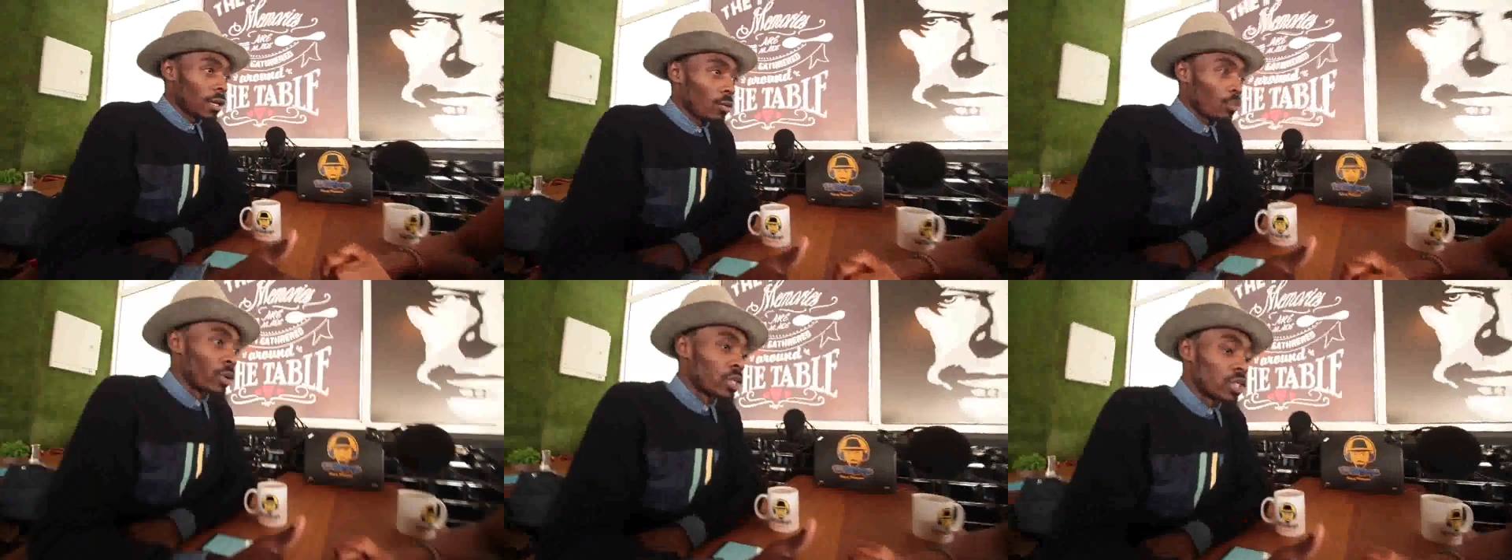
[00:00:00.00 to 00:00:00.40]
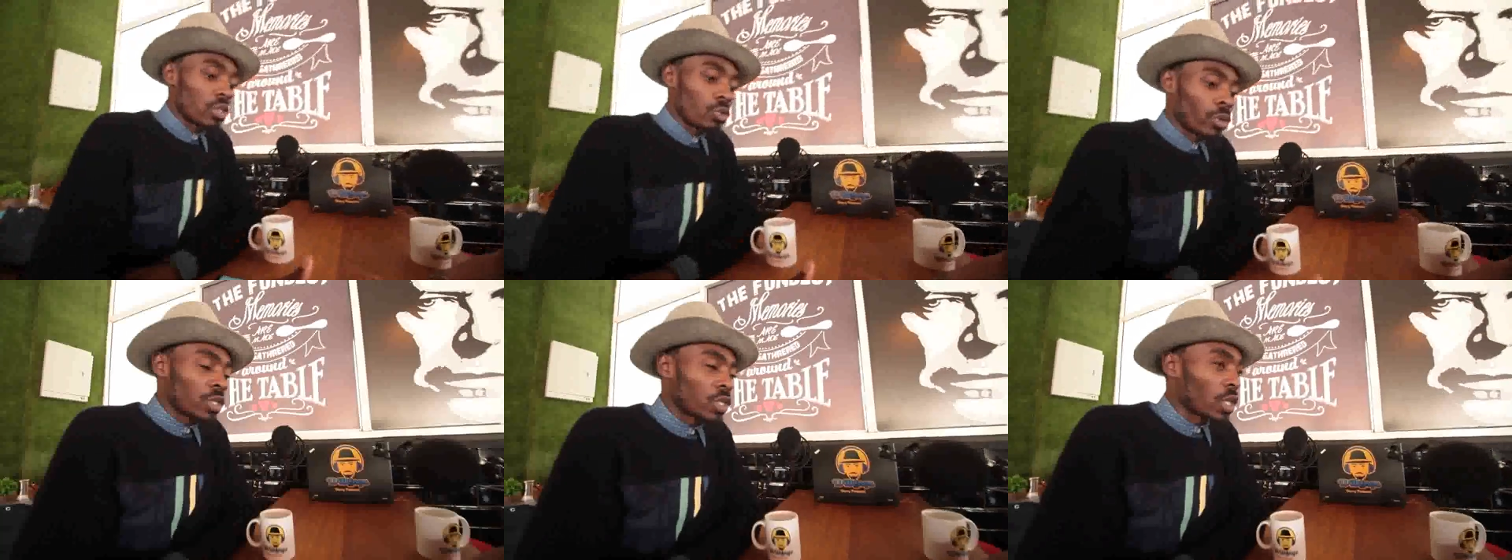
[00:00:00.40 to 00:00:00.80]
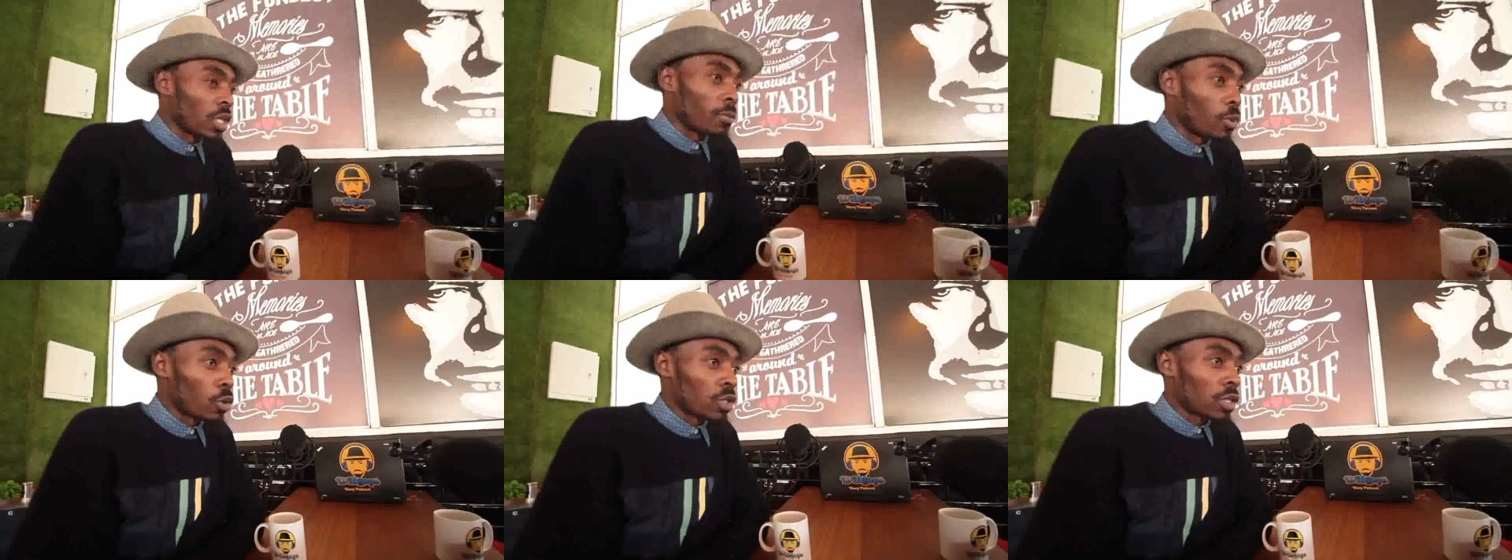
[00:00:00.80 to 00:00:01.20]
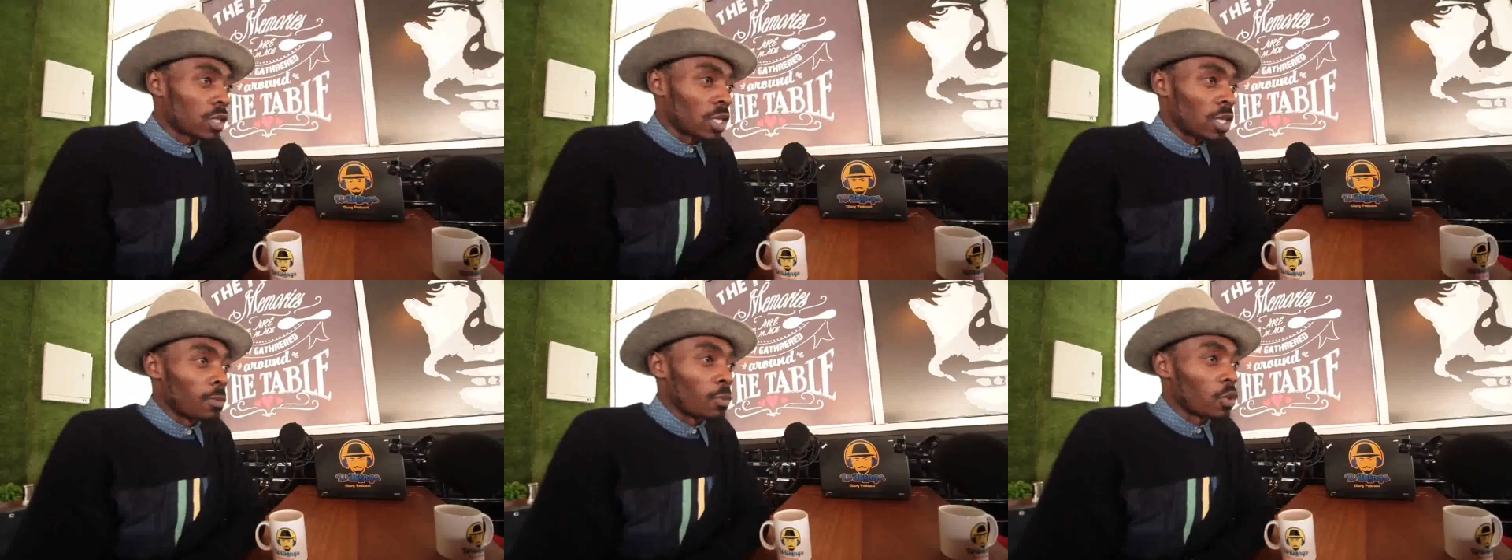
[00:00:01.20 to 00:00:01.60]
which in most
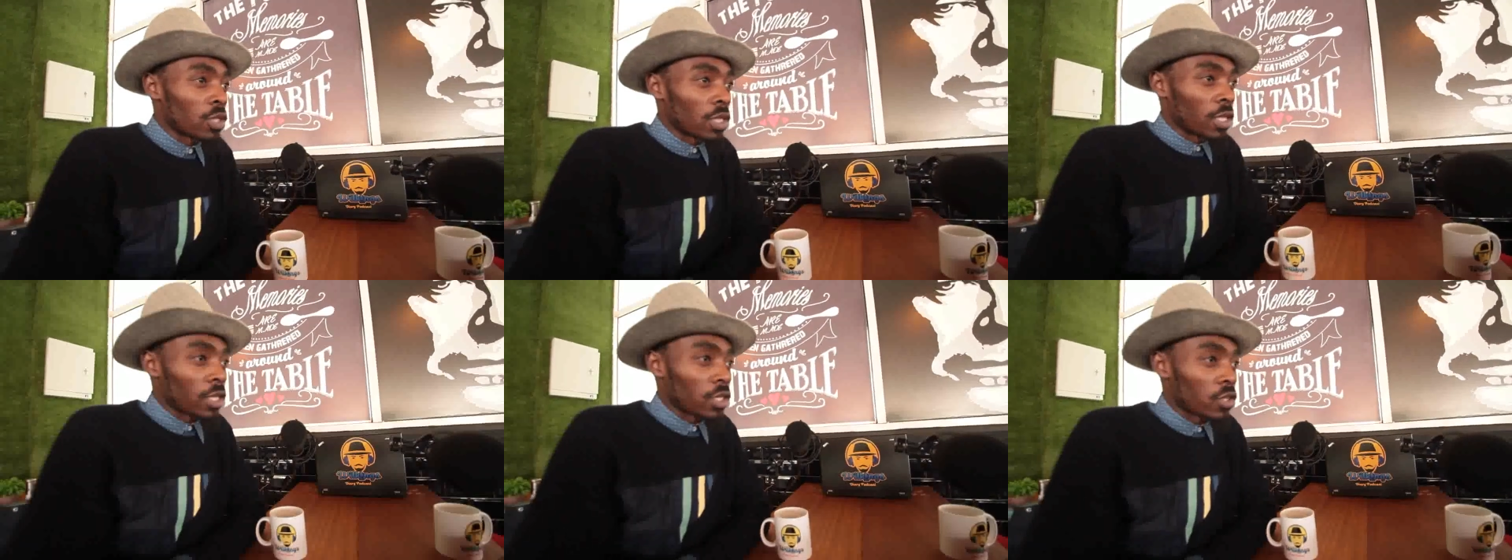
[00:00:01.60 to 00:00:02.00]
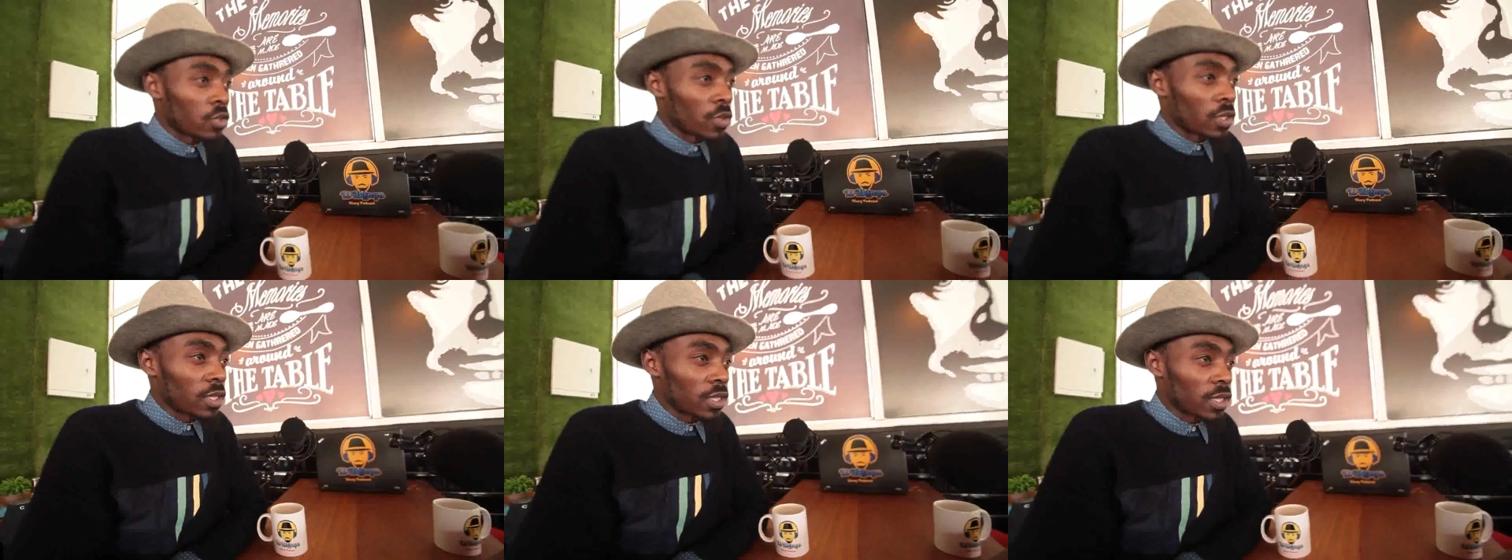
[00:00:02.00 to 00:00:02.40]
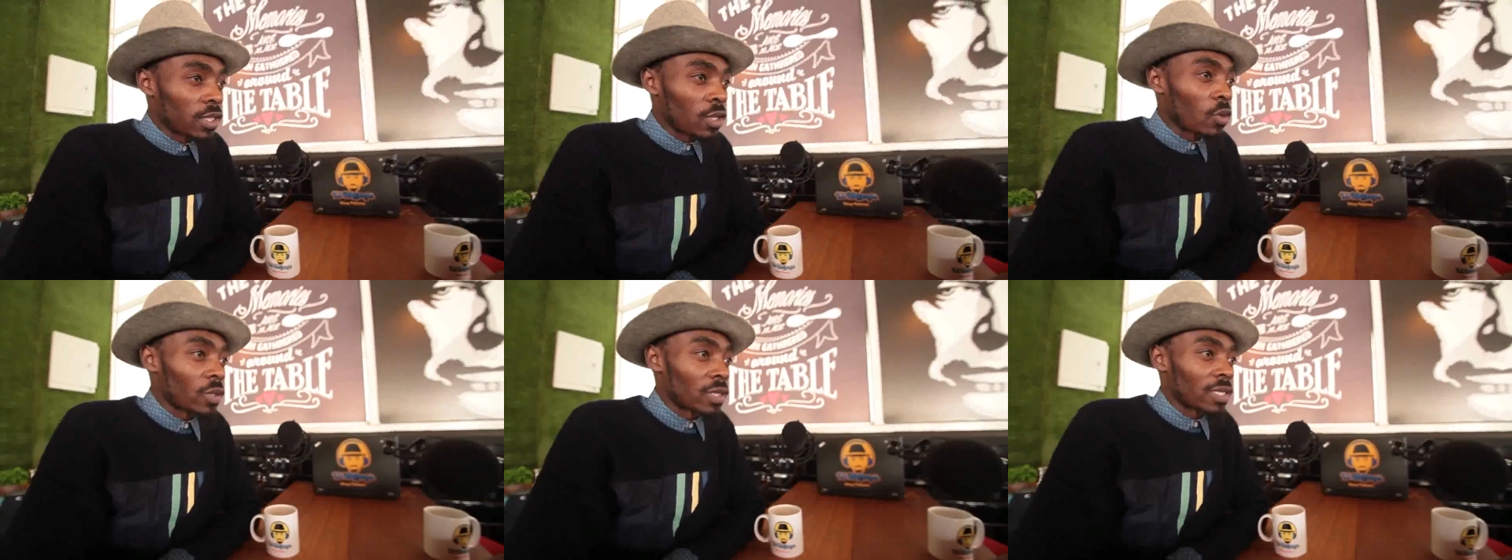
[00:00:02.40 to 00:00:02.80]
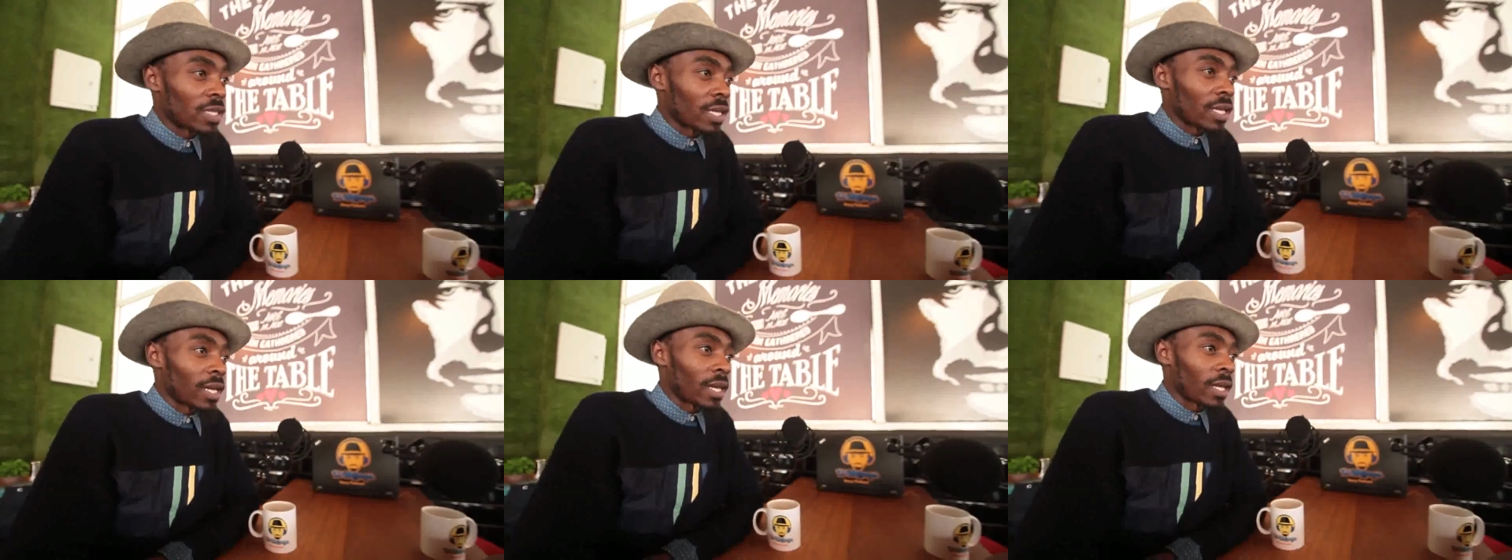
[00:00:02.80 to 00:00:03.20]
industries they always
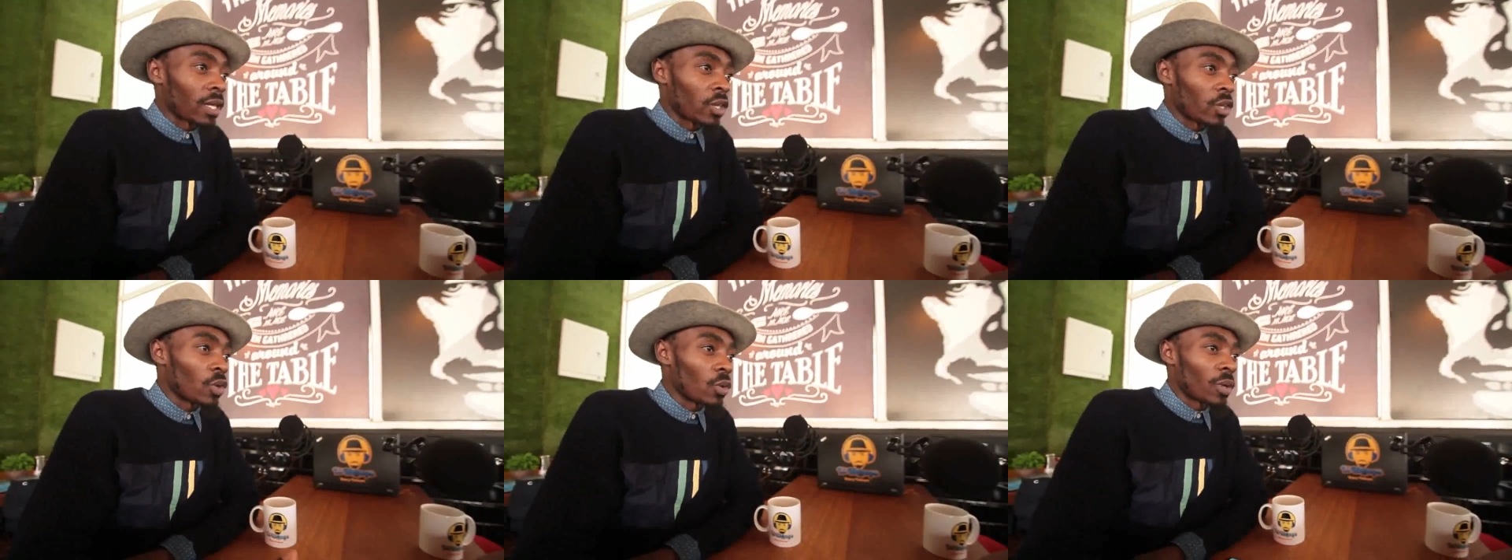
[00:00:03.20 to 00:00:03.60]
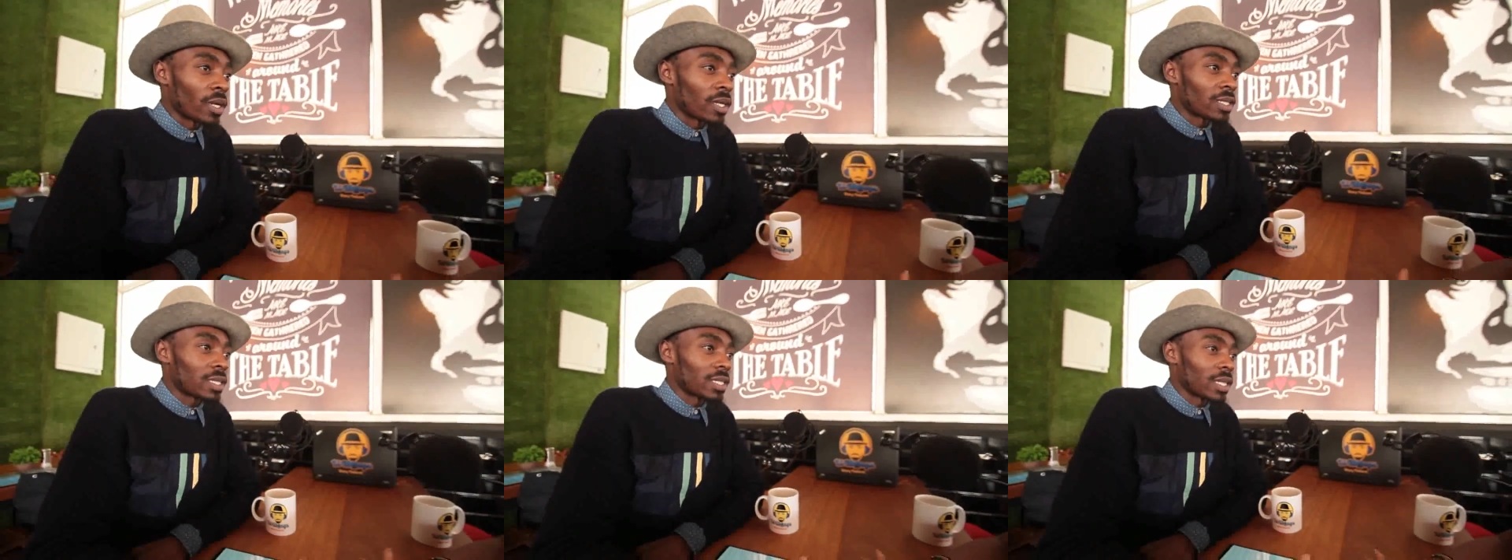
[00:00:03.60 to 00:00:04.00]
say, like, you know what,